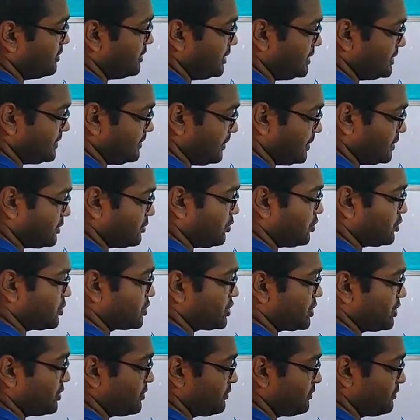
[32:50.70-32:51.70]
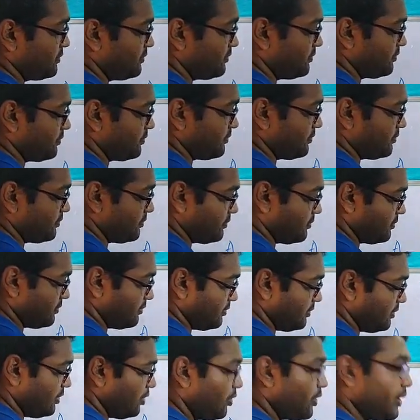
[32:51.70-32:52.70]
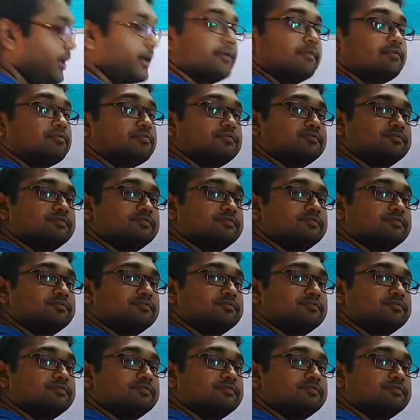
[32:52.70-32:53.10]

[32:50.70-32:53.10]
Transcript: This much portion. Okay.